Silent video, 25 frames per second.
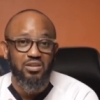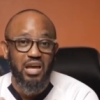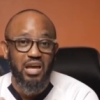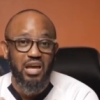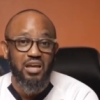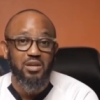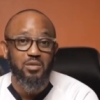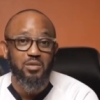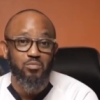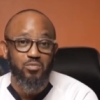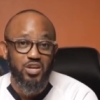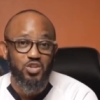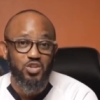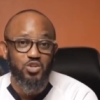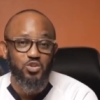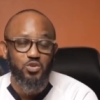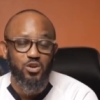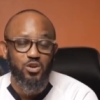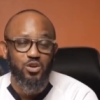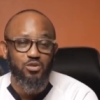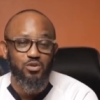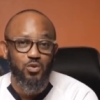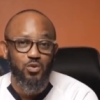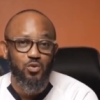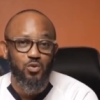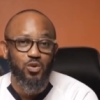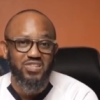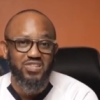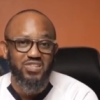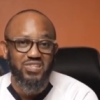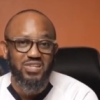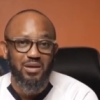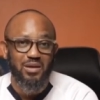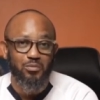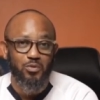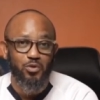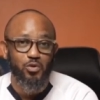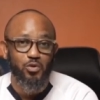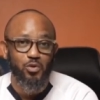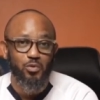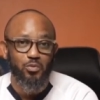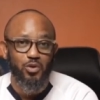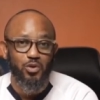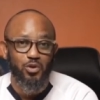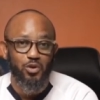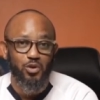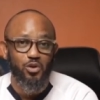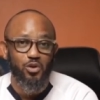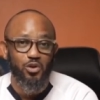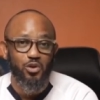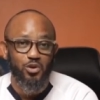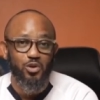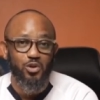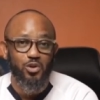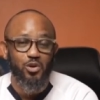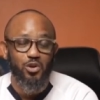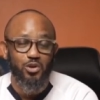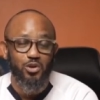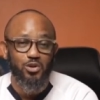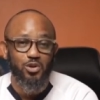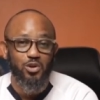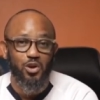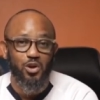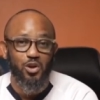an administrator of a WhatsApp group on your on on,